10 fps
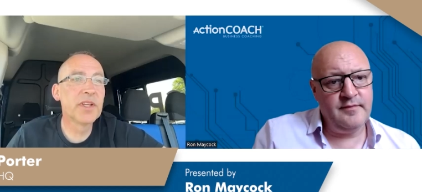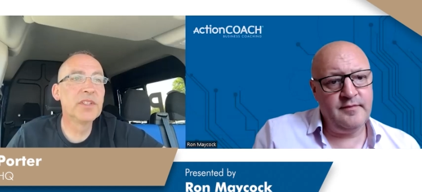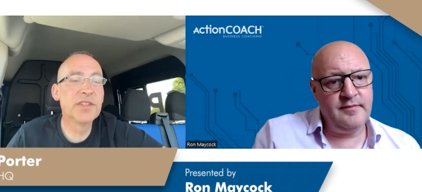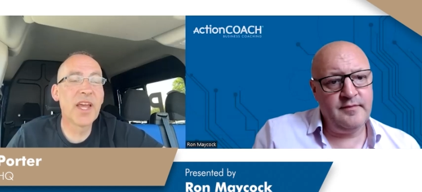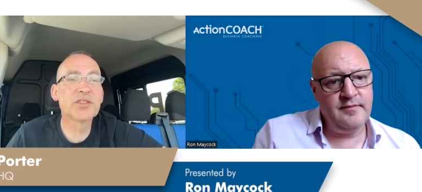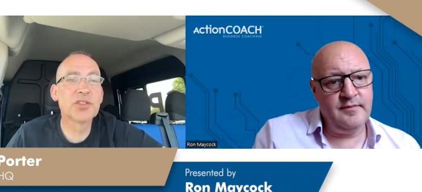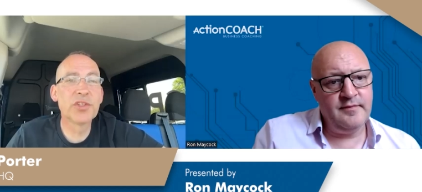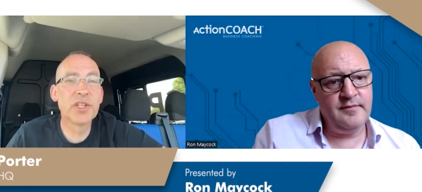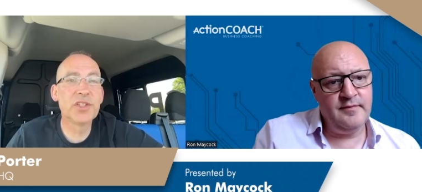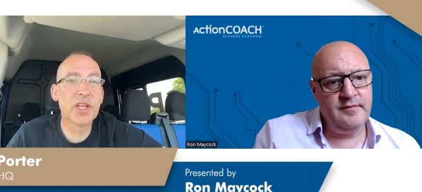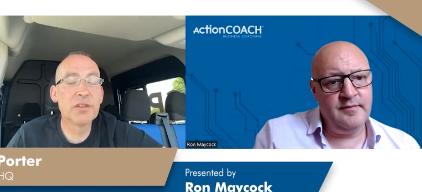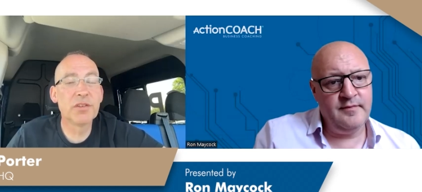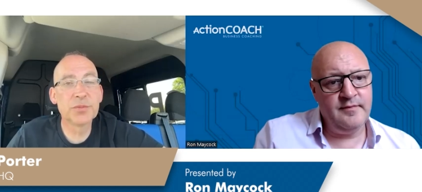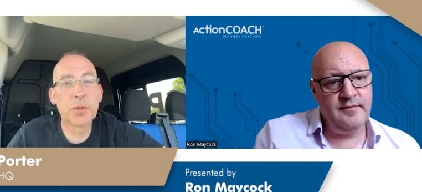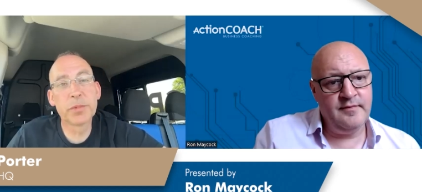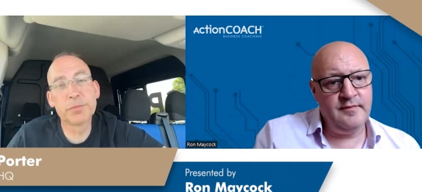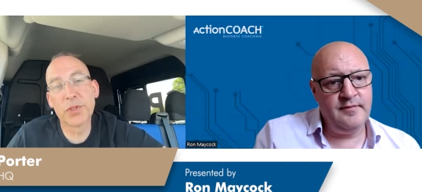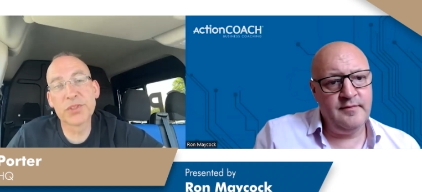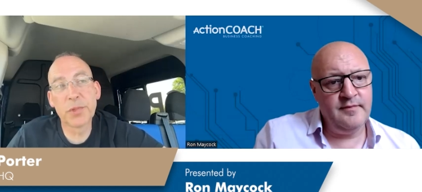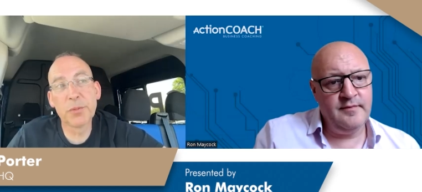Speaker 1: of the things next on the agenda. It's
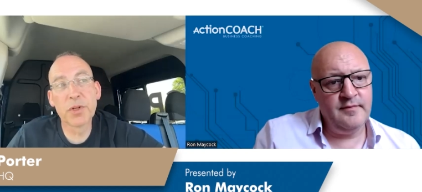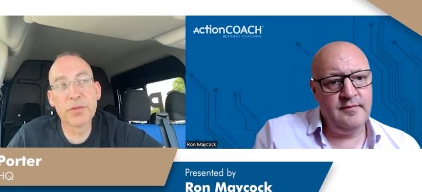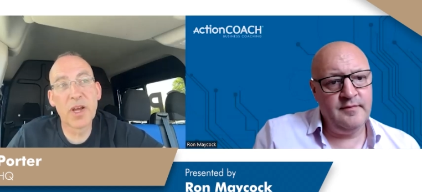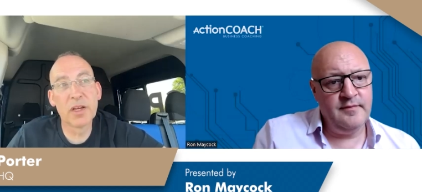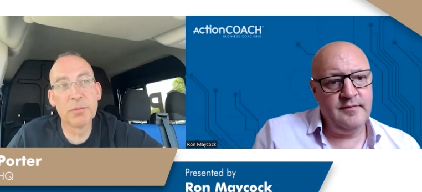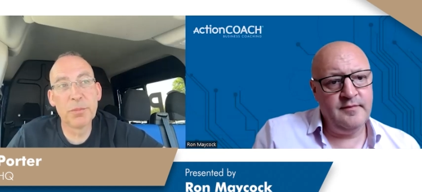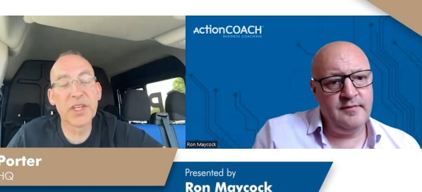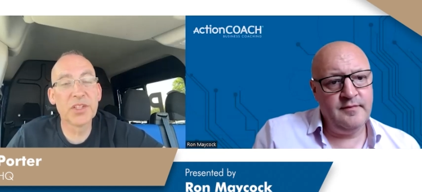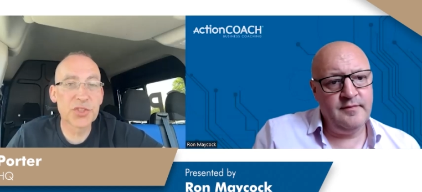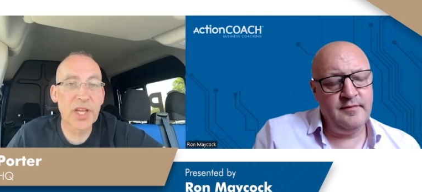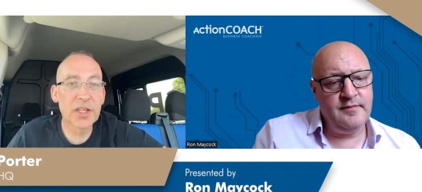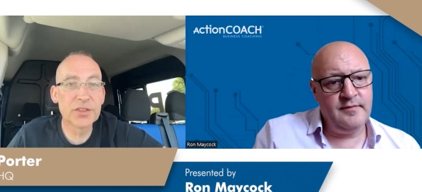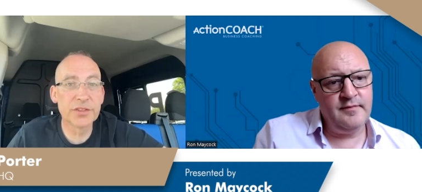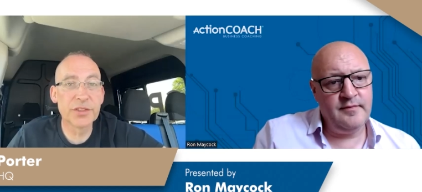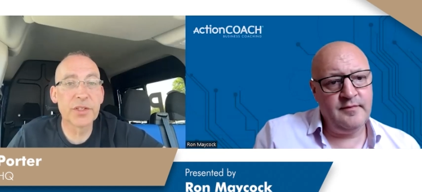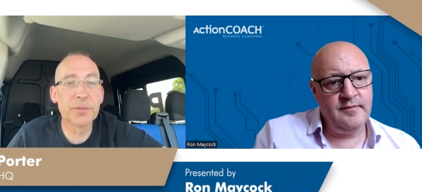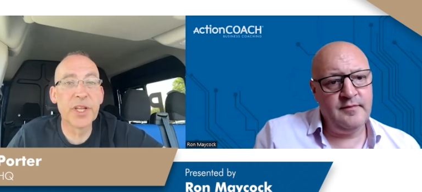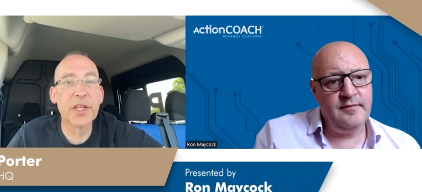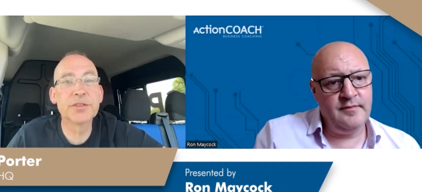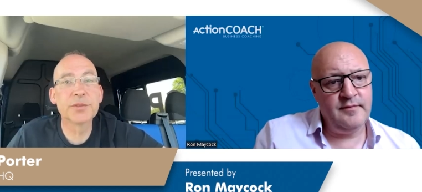possibly one of our biggest challenges at
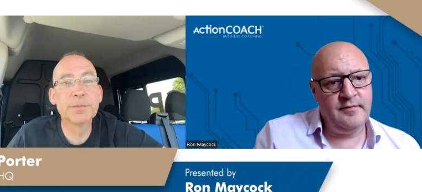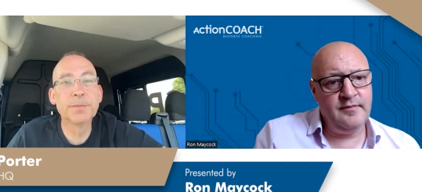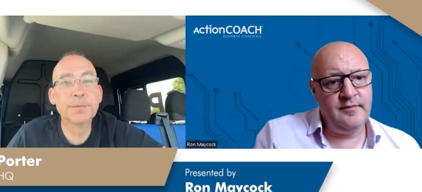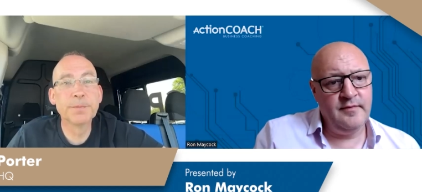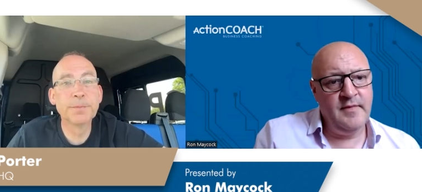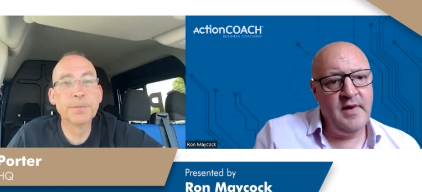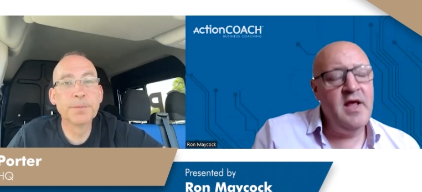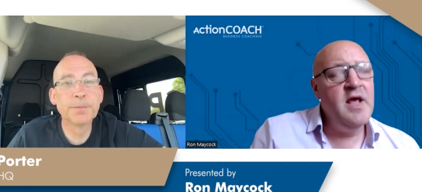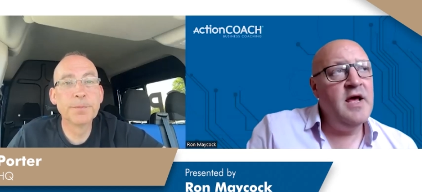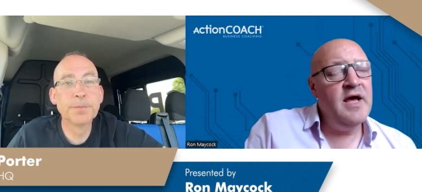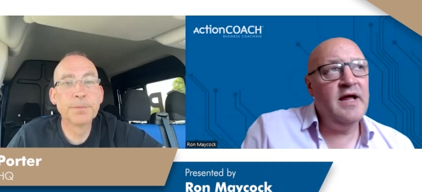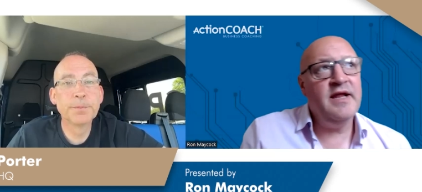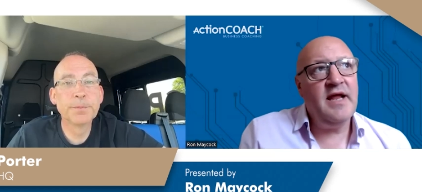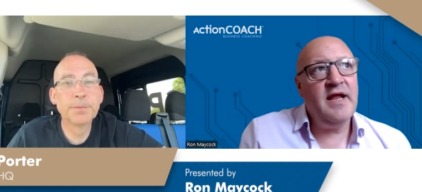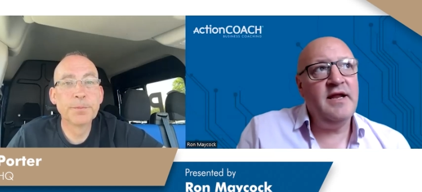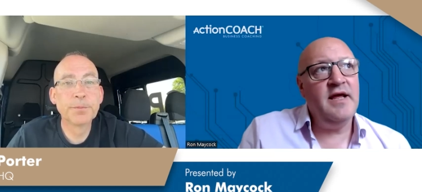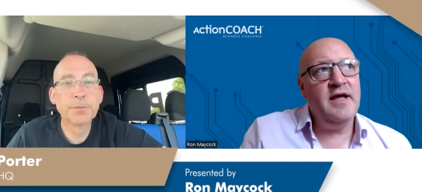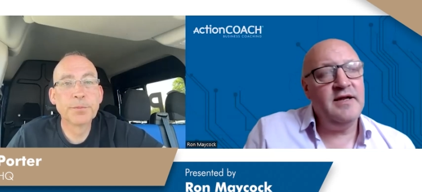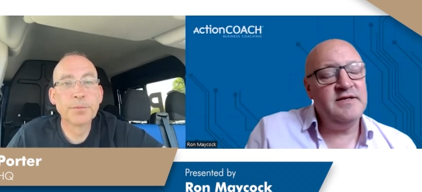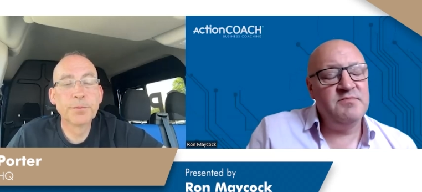the minute.
Speaker 2: And, it, and
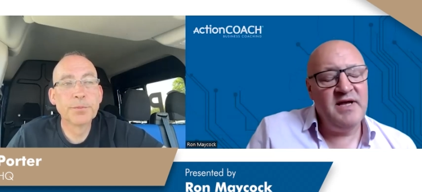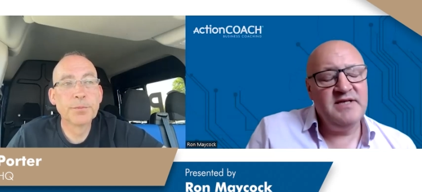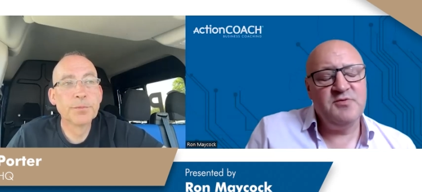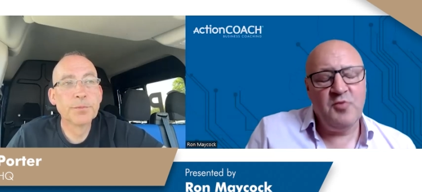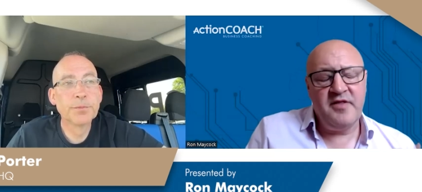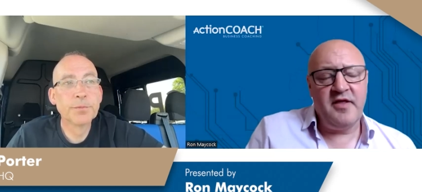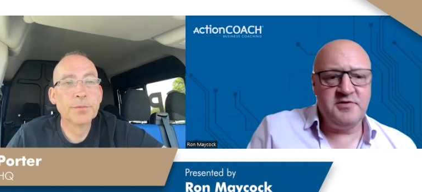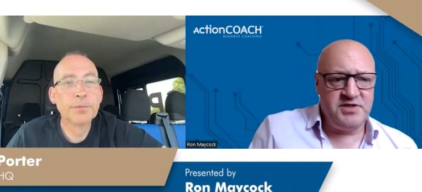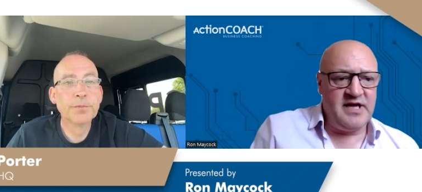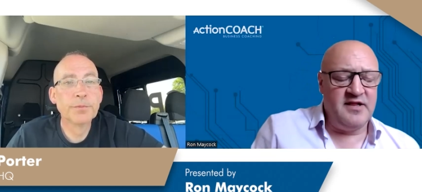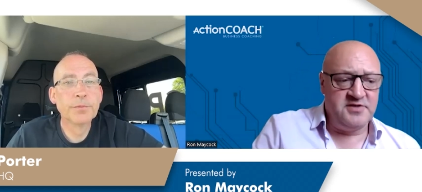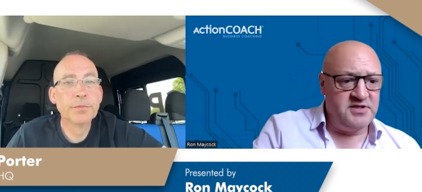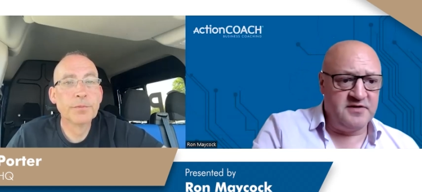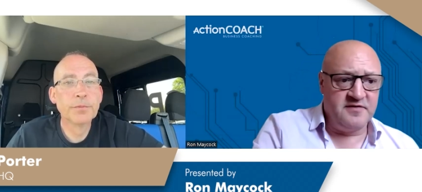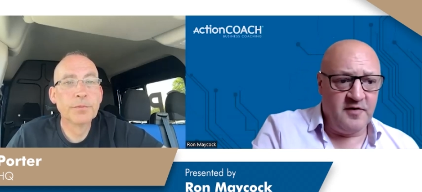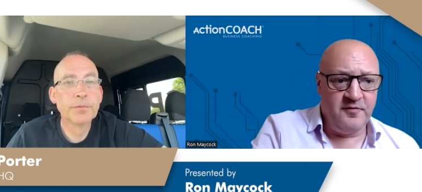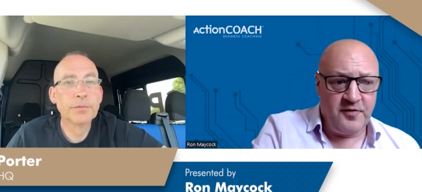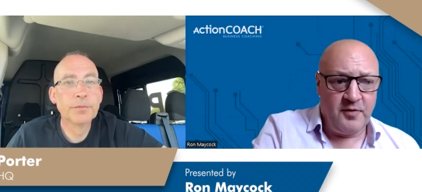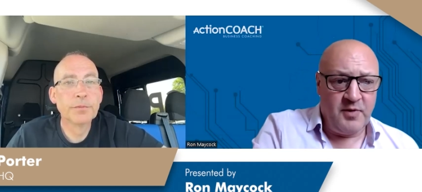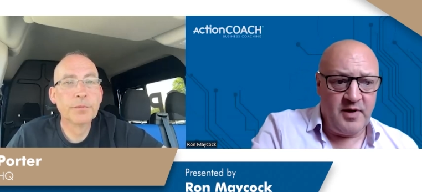it's amazing where those challenges have come
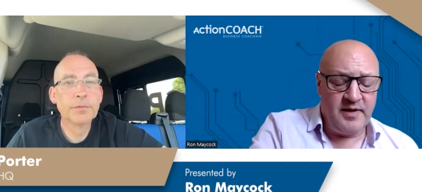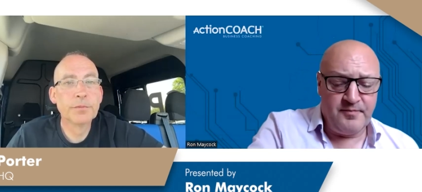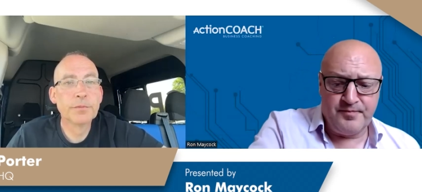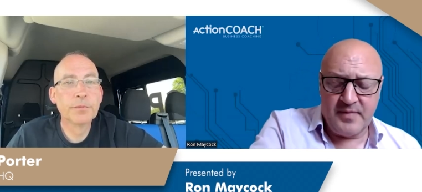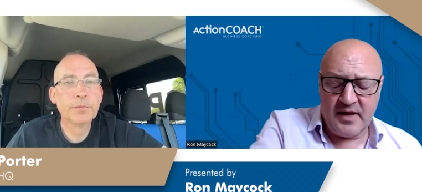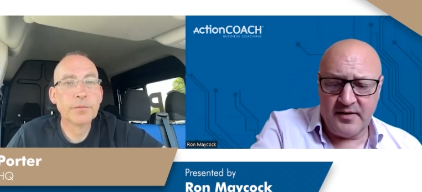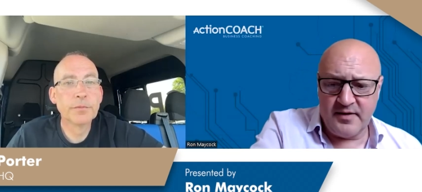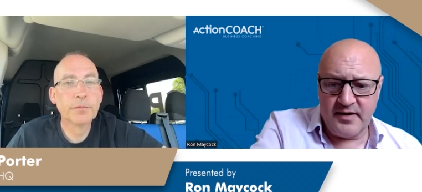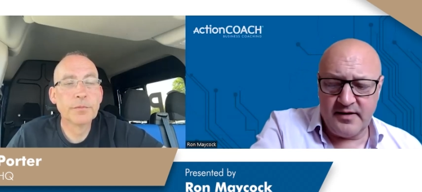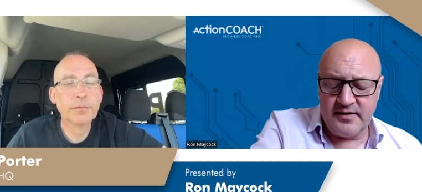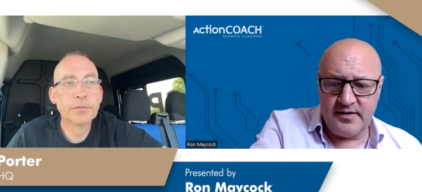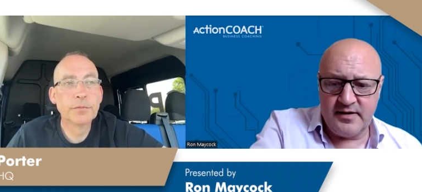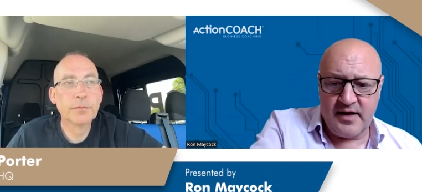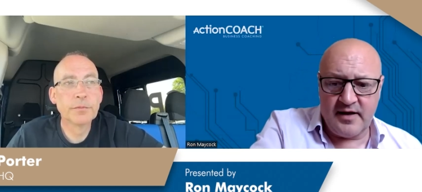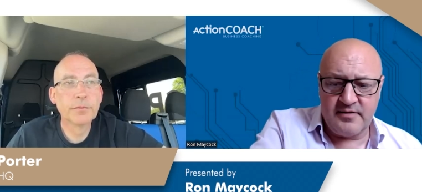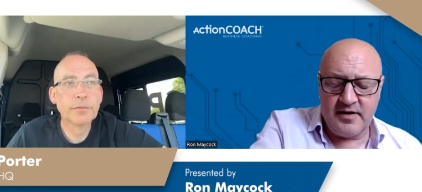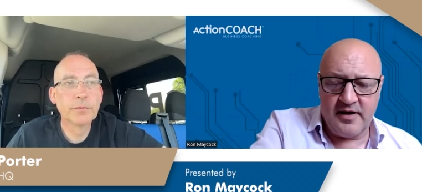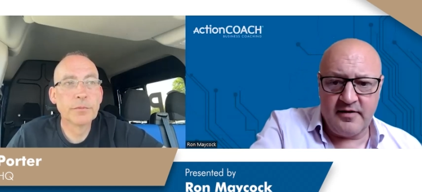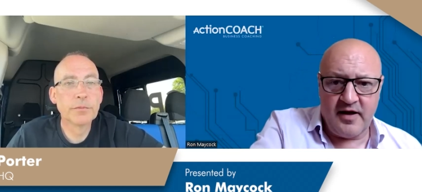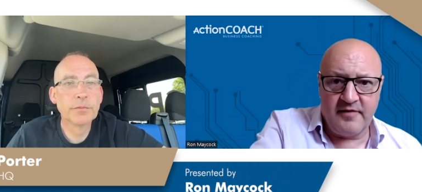from. Um, I, I,
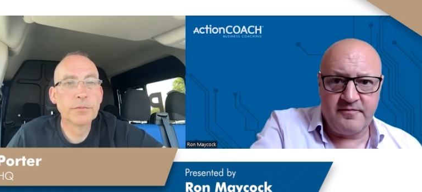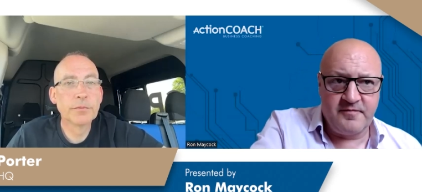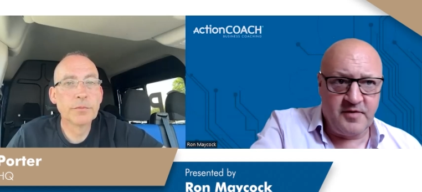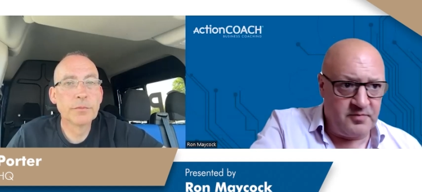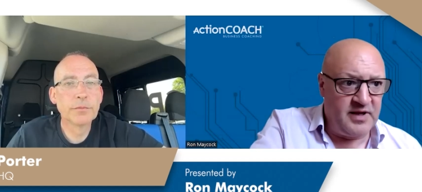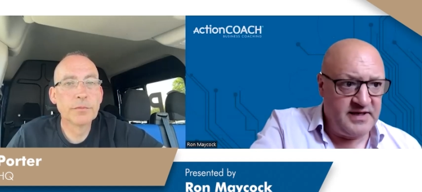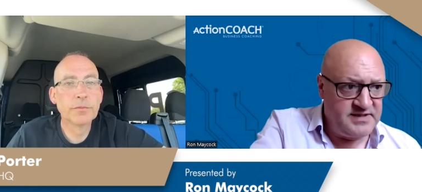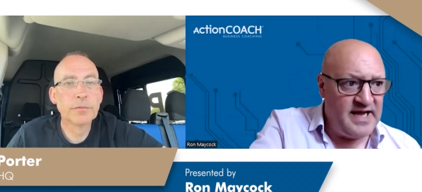I've got a place